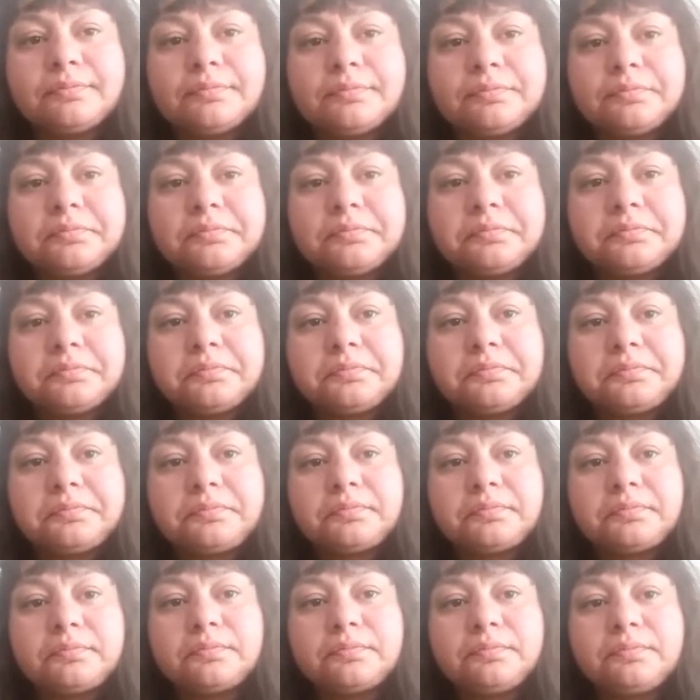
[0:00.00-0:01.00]

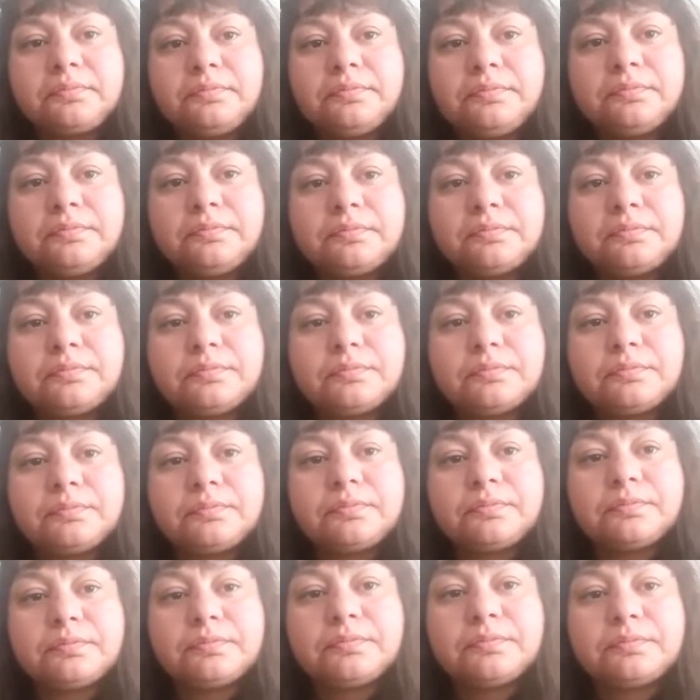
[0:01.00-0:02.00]

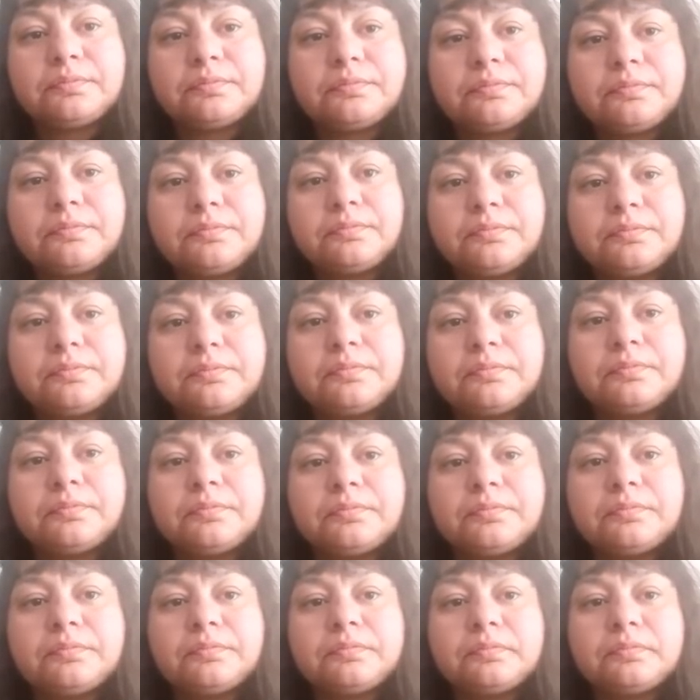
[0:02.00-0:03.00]

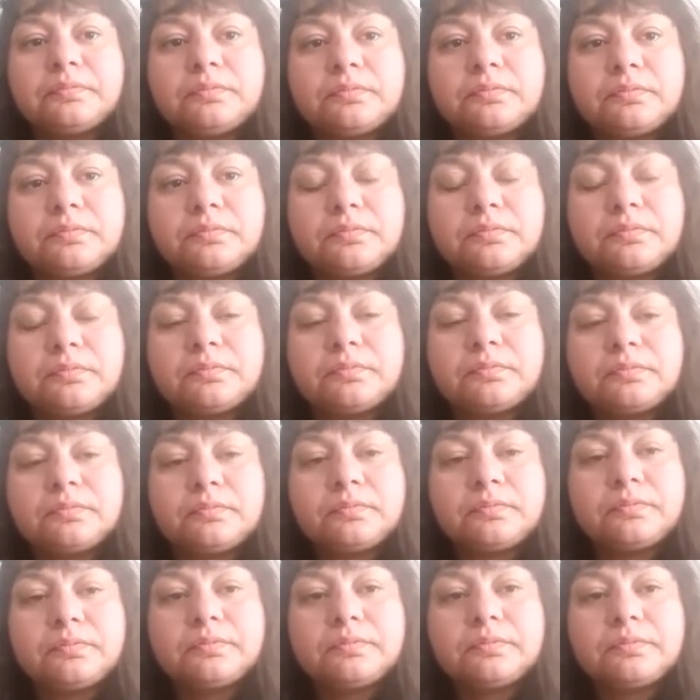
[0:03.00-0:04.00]

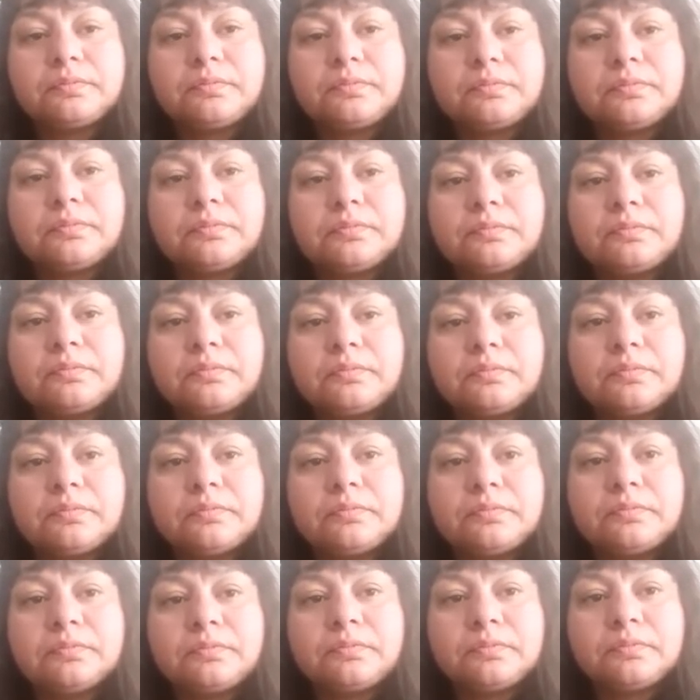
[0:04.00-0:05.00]

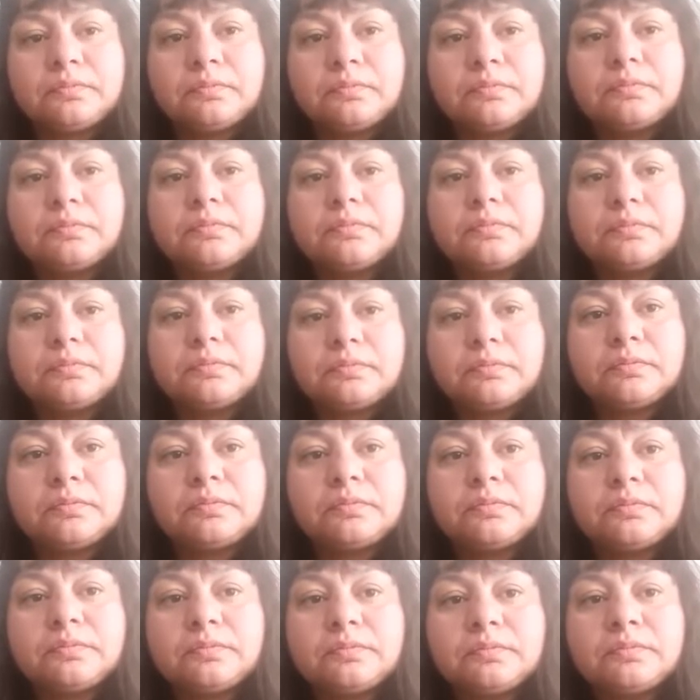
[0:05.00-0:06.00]

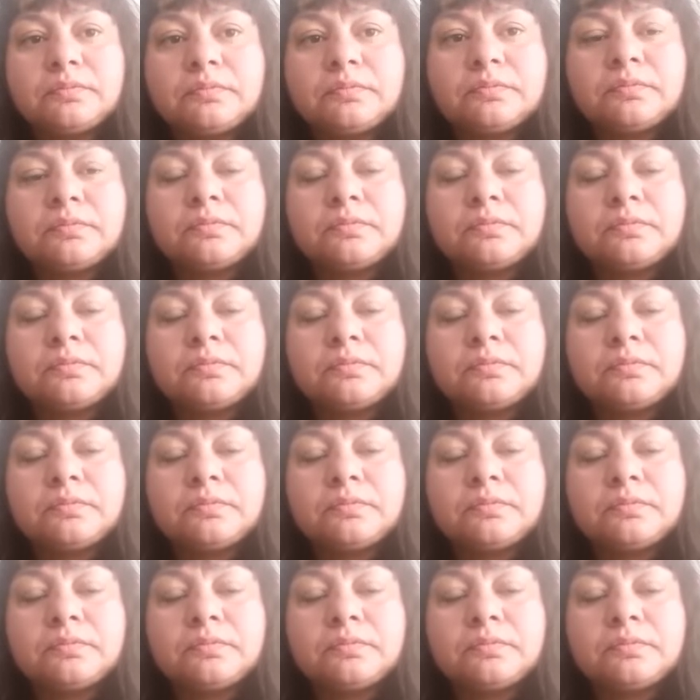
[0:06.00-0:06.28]
This person isn't speaking.